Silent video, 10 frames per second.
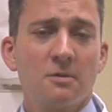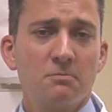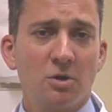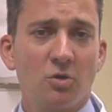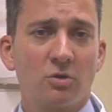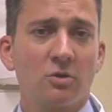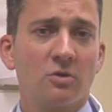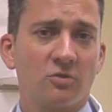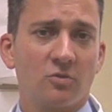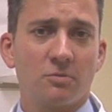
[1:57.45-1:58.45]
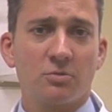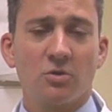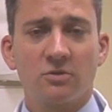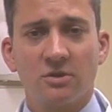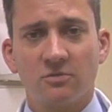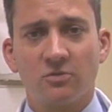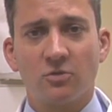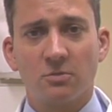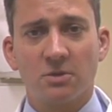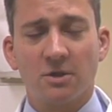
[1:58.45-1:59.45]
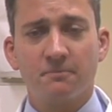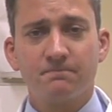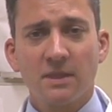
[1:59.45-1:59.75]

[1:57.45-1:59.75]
milk or soy protein formula.